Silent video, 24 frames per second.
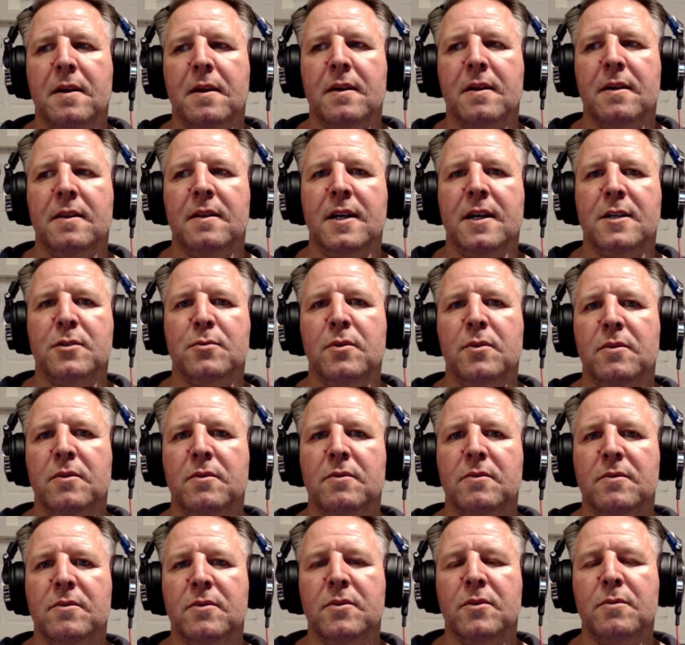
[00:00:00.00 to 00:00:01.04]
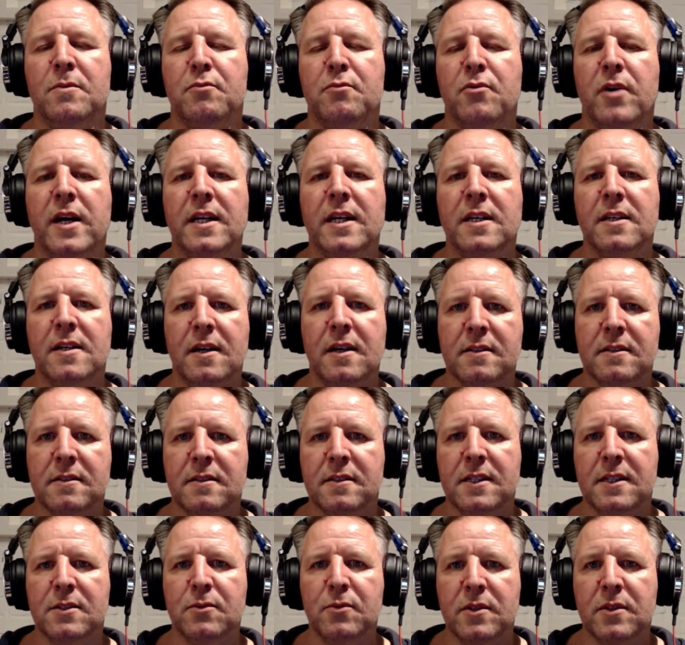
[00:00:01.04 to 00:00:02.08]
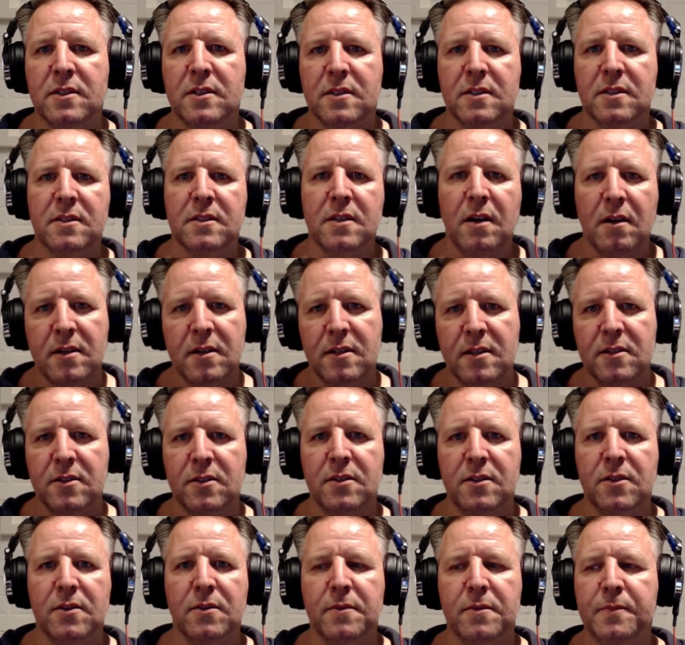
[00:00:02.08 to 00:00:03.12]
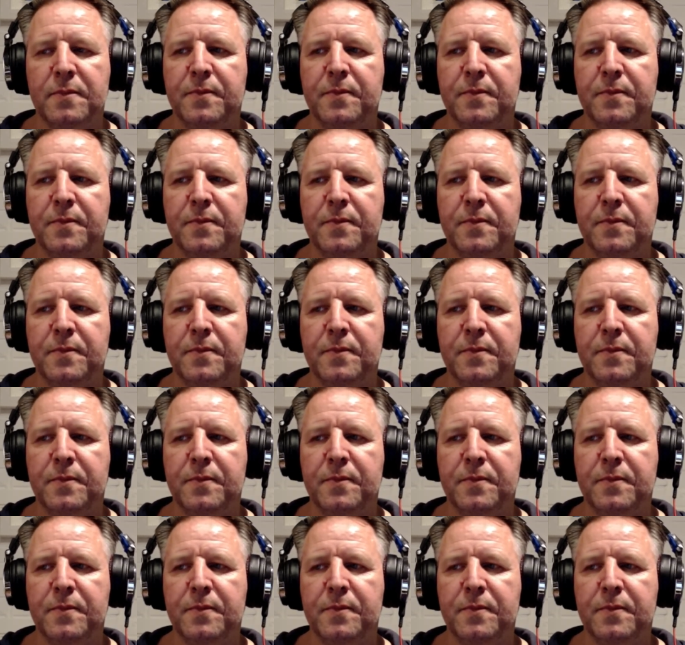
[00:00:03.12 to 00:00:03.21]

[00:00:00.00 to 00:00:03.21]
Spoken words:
And that's what your brain does. That's what it's designed to do.